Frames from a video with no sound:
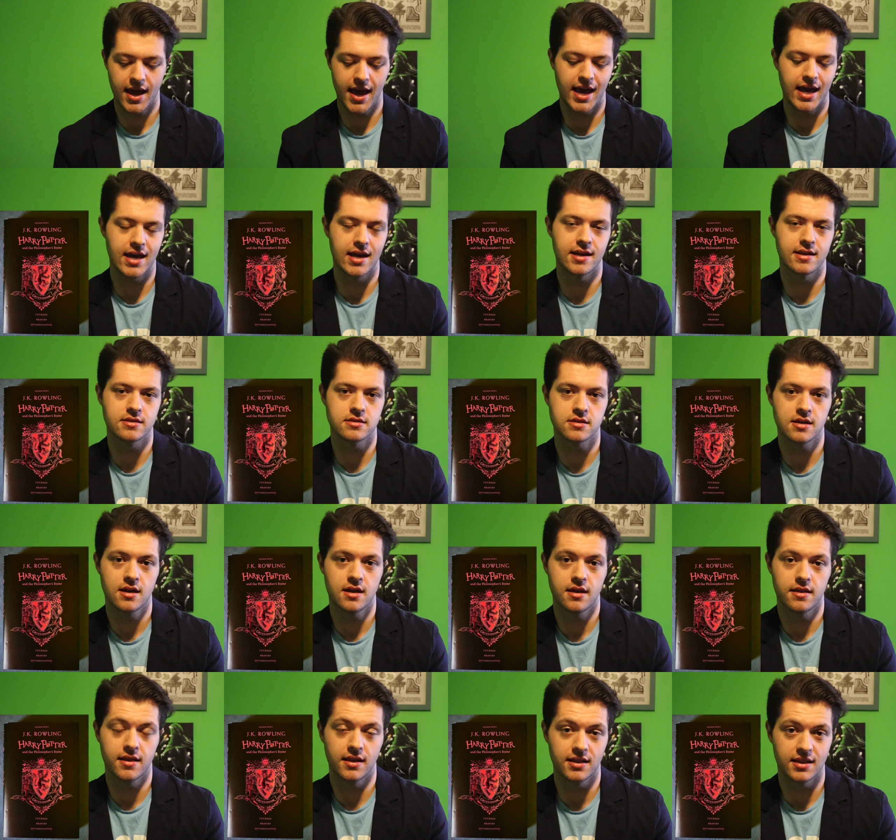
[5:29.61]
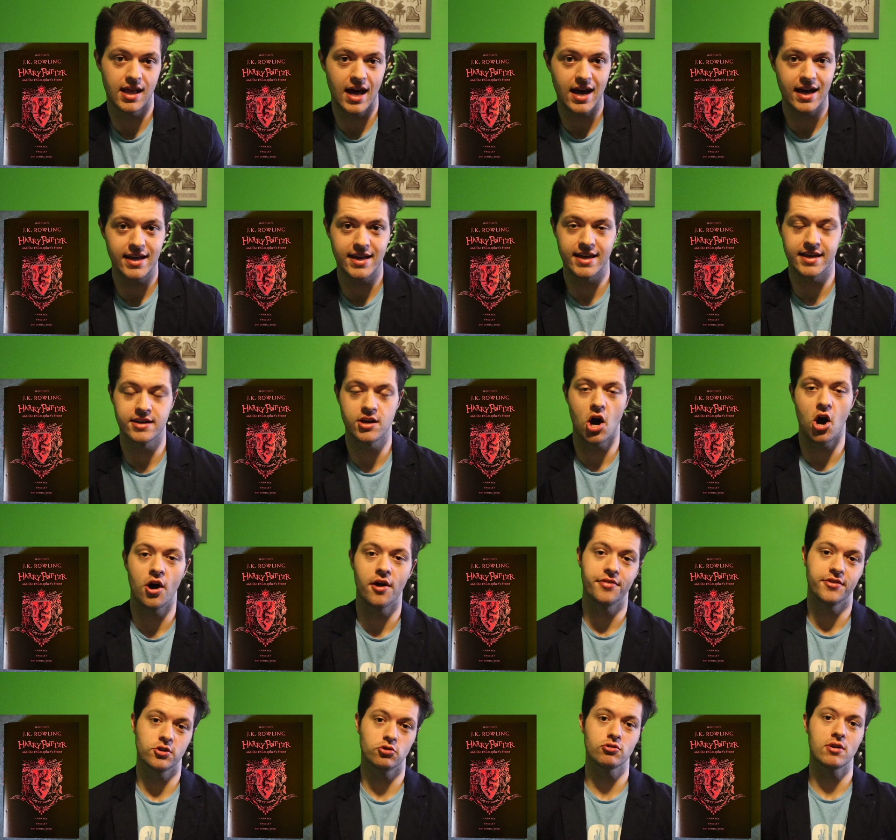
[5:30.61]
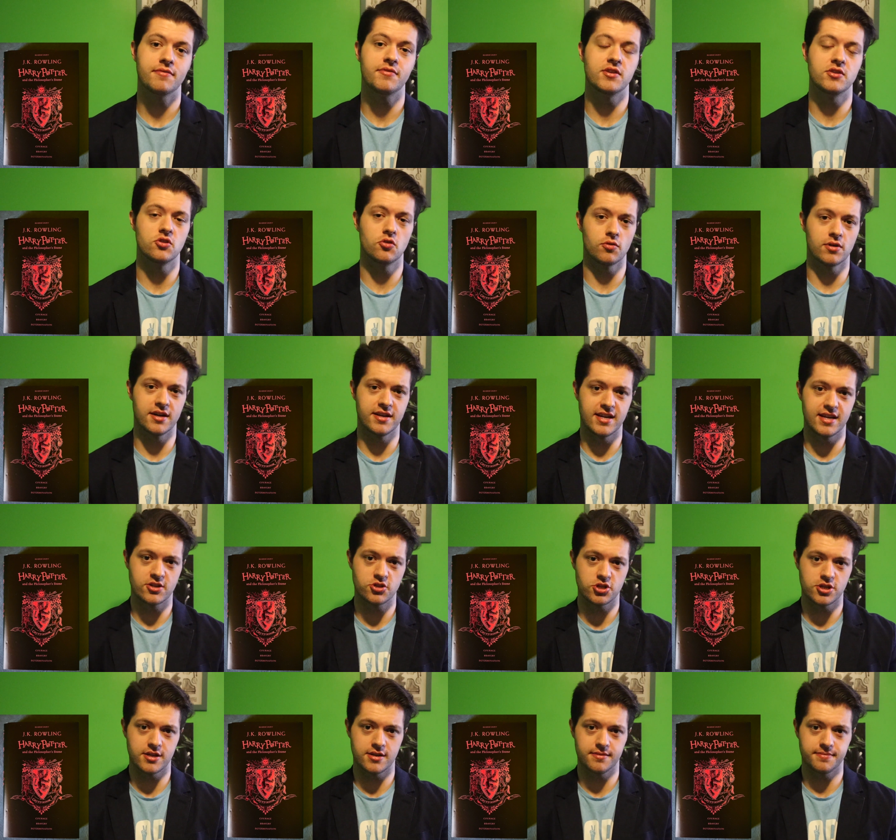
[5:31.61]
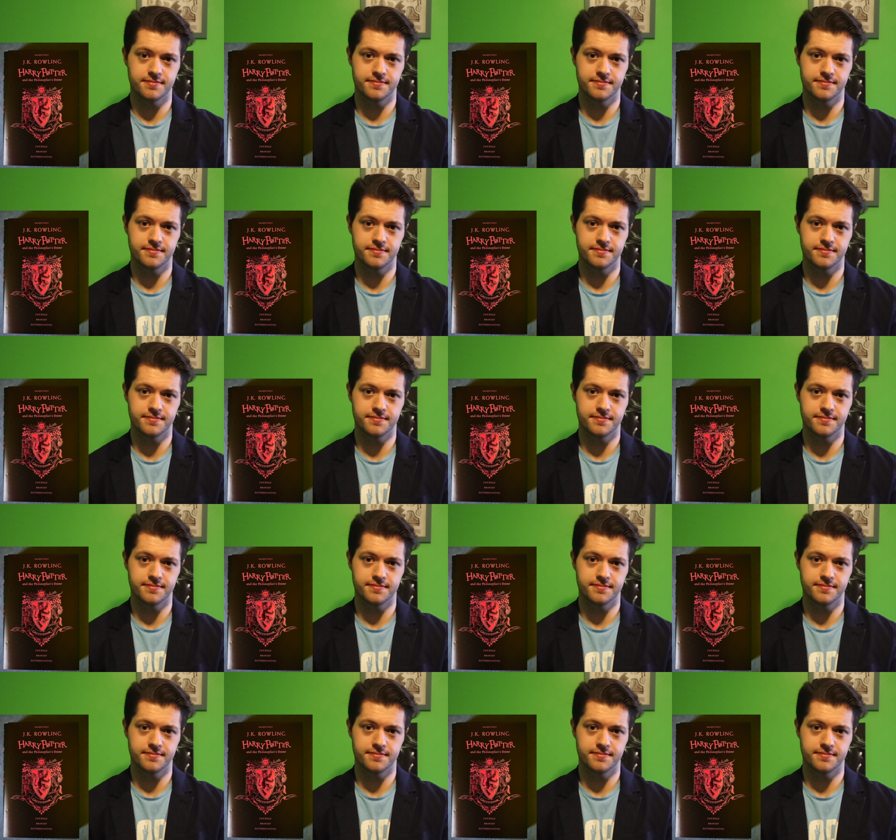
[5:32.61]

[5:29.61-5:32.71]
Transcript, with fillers: and the lion on the Gryffindor edition.